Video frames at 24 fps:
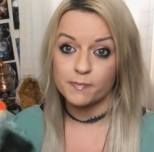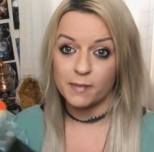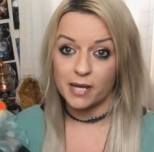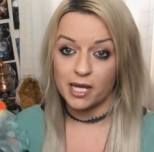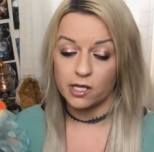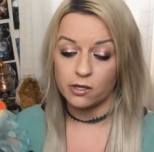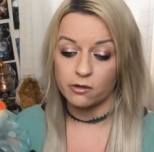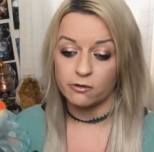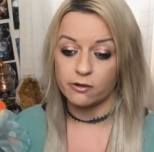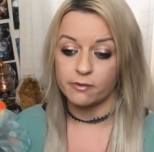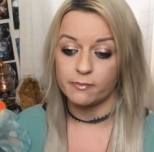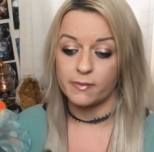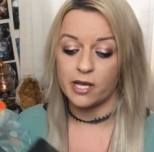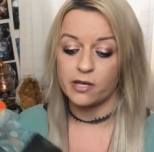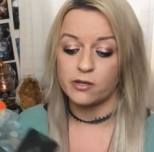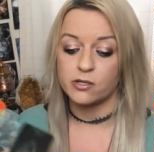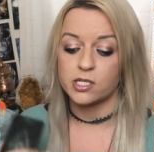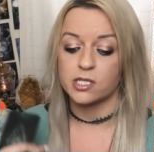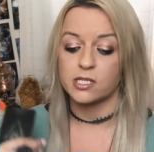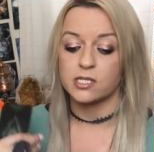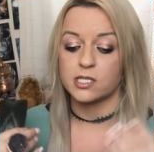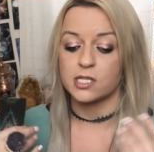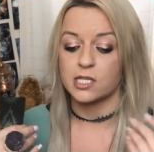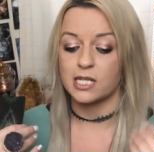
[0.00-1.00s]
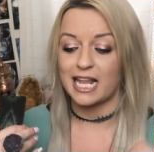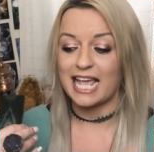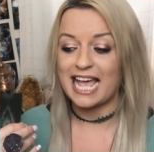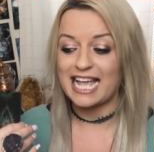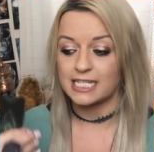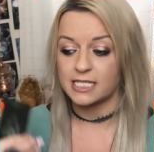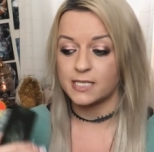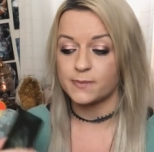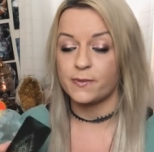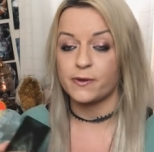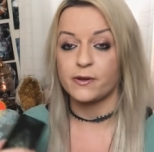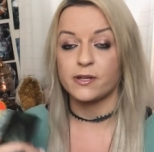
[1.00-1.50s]
by your emotions, and
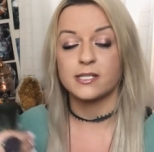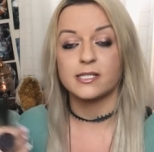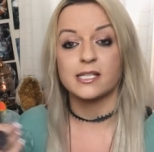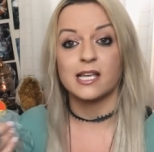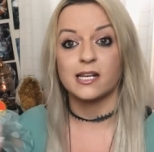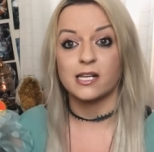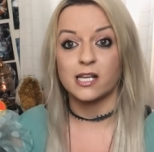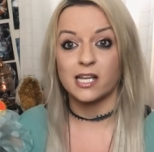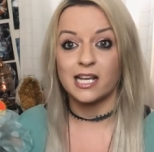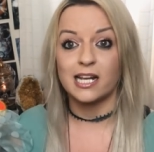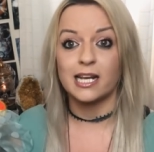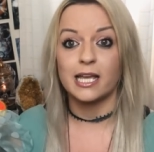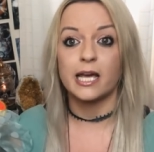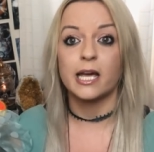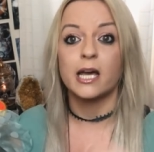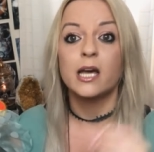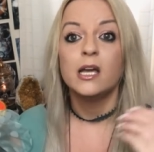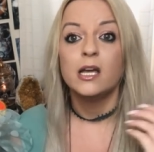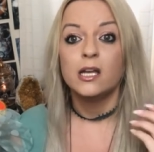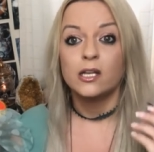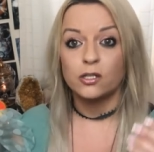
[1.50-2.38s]
as Spirit said earlier,